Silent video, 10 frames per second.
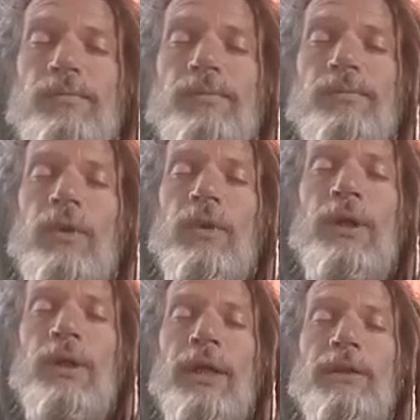The next
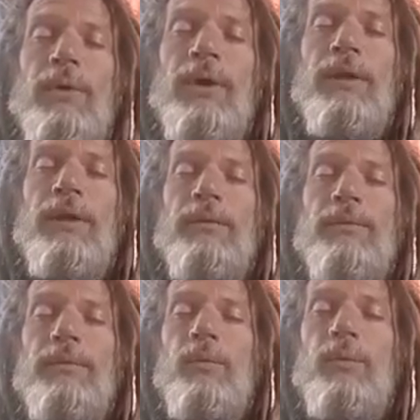spot
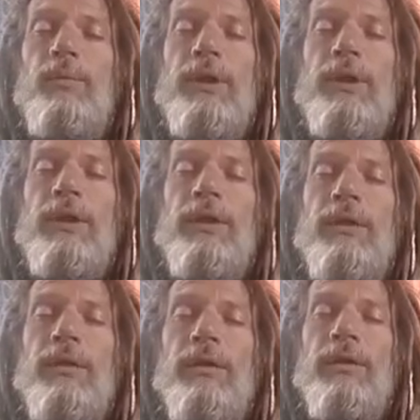will be
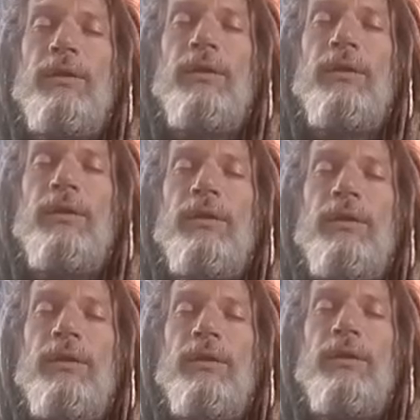
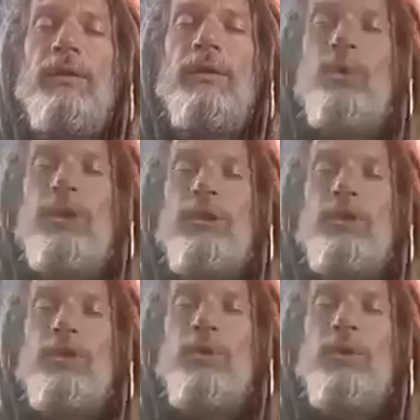between your
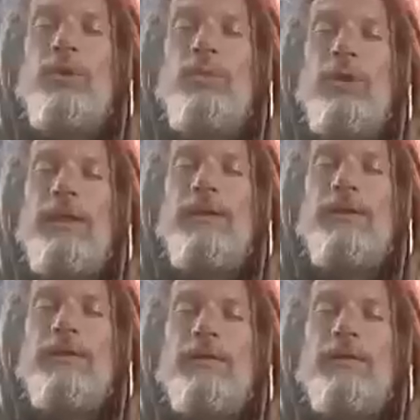shoulder blades.